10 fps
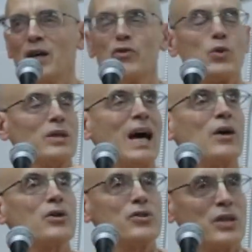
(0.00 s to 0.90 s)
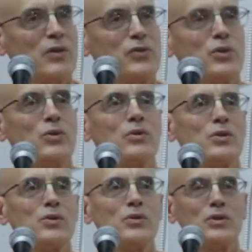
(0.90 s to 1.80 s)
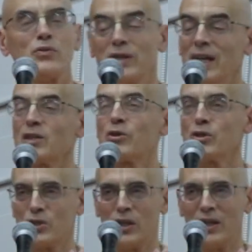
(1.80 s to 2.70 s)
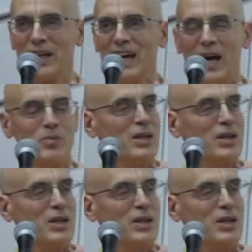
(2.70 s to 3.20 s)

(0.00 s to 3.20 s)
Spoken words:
If you allow yourself to forget Krishna and